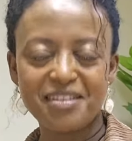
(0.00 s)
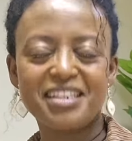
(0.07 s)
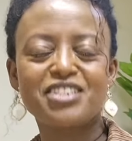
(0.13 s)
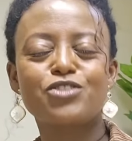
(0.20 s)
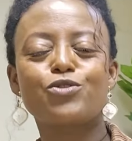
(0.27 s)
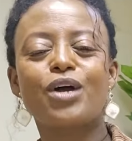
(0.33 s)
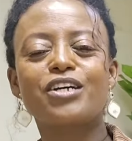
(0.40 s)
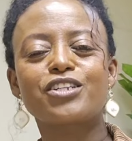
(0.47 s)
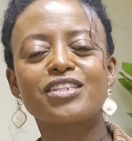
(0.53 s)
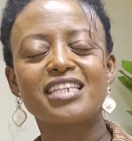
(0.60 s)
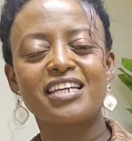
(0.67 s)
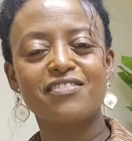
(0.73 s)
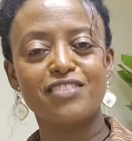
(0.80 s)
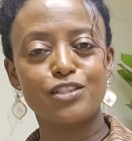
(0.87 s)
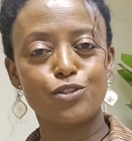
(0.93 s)
instruction
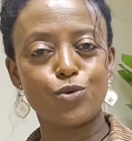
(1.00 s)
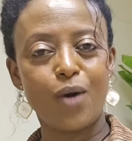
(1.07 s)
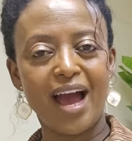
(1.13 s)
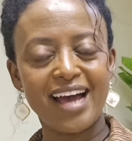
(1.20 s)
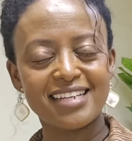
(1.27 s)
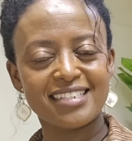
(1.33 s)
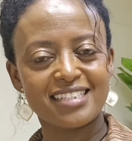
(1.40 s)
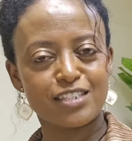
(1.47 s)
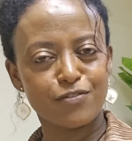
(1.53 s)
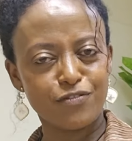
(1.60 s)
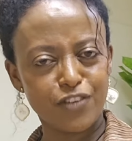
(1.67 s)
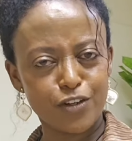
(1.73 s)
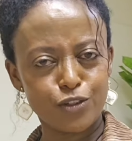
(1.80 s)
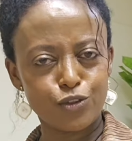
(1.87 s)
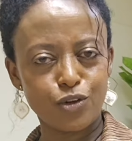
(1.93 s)
given to us is
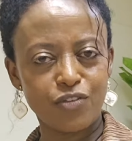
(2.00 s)
first